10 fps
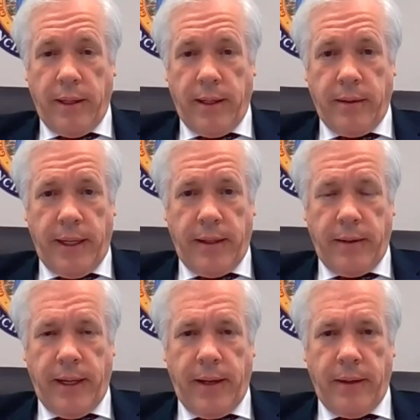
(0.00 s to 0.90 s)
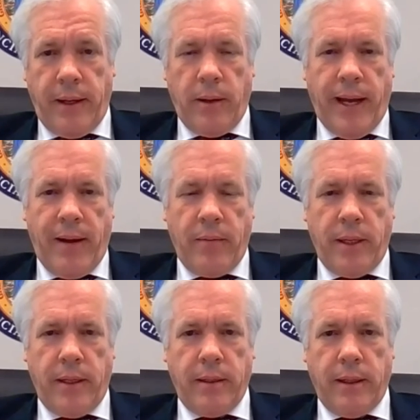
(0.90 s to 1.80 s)
and they don't have
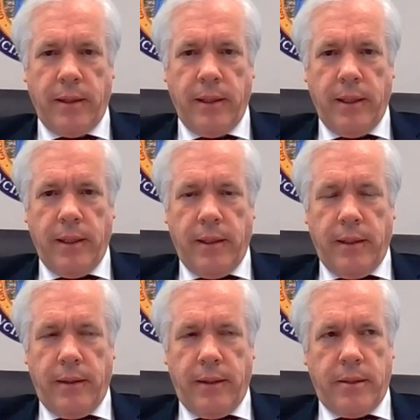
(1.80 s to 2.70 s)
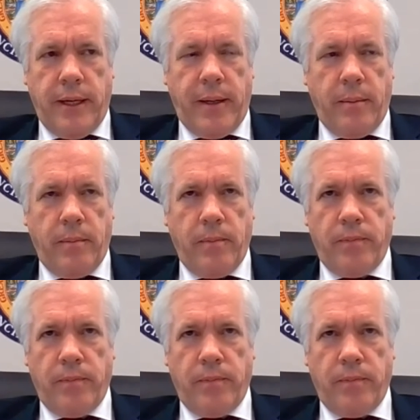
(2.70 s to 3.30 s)
the same